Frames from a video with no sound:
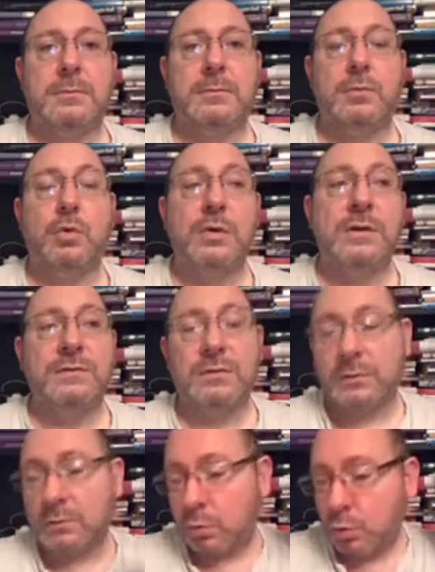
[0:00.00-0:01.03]
or if
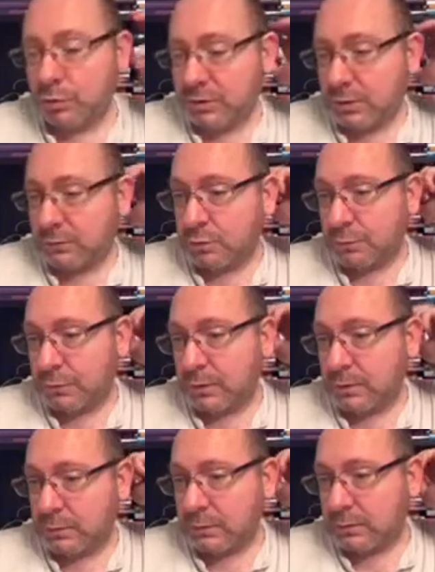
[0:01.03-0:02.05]
the audio's not very
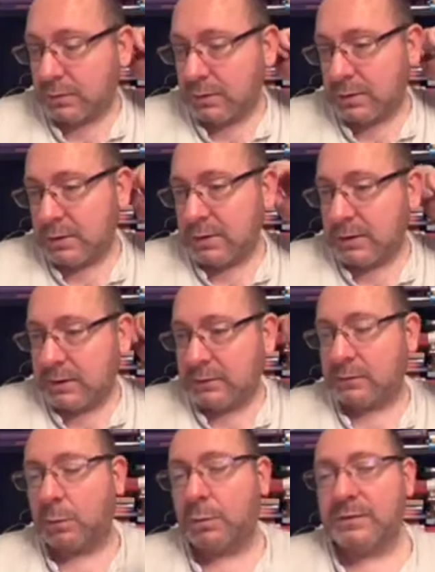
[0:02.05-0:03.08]
good,
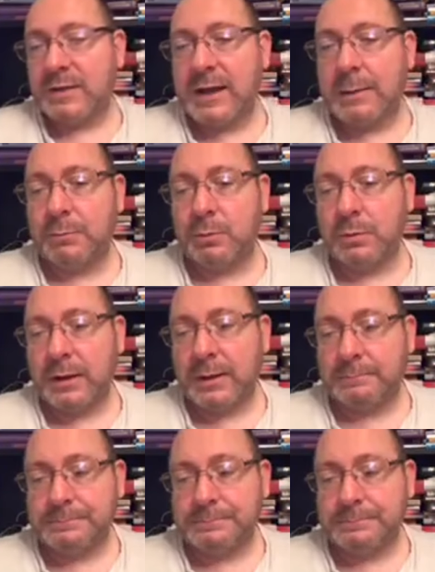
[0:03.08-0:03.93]
so I wasn't happy with that.